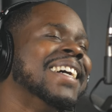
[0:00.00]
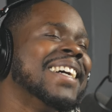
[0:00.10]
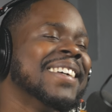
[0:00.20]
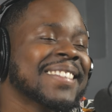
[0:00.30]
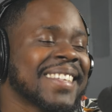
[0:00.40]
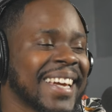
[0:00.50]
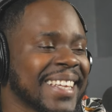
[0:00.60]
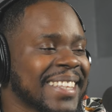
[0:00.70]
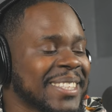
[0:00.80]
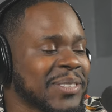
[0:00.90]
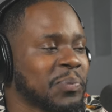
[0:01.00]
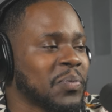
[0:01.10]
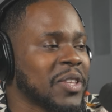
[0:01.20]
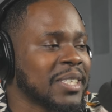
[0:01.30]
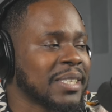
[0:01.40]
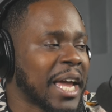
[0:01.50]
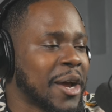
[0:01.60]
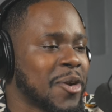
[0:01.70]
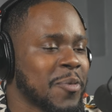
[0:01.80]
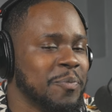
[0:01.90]
was like this this
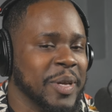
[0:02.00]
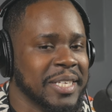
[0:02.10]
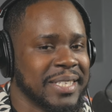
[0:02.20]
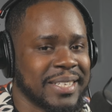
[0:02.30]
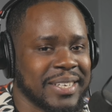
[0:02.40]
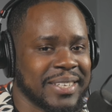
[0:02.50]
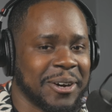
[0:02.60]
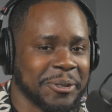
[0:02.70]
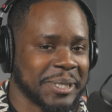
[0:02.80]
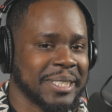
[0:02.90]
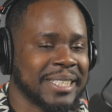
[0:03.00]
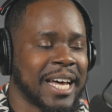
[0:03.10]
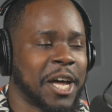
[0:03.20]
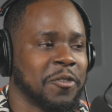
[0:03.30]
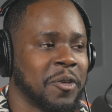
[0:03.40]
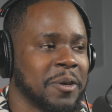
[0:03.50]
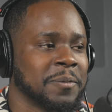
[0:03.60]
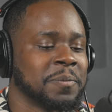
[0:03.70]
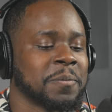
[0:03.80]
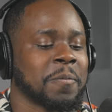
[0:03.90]
inner beast that was inside of
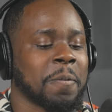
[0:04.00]
him